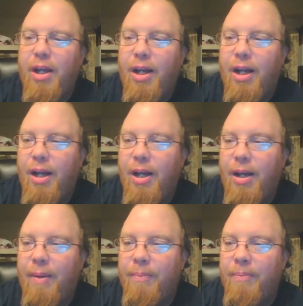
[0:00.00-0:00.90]

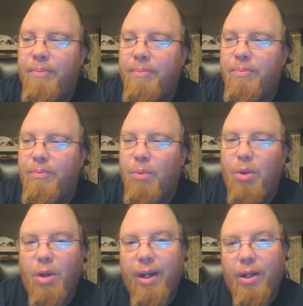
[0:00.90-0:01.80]
Um,
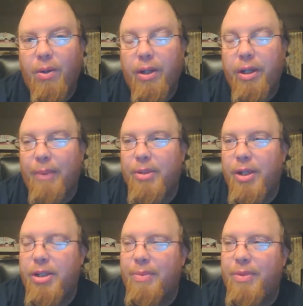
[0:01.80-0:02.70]
we'll go ahead and go to the
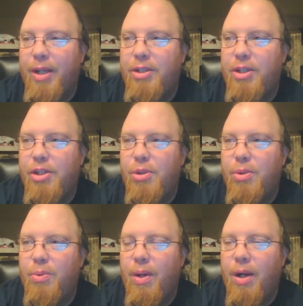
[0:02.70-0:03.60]
upsides. The upsides is
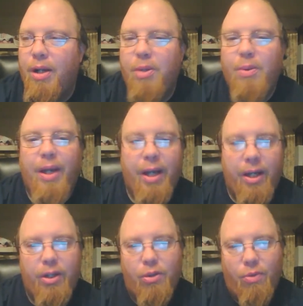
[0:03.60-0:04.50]
you uh, you
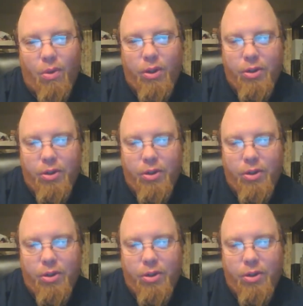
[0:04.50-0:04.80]
can't control.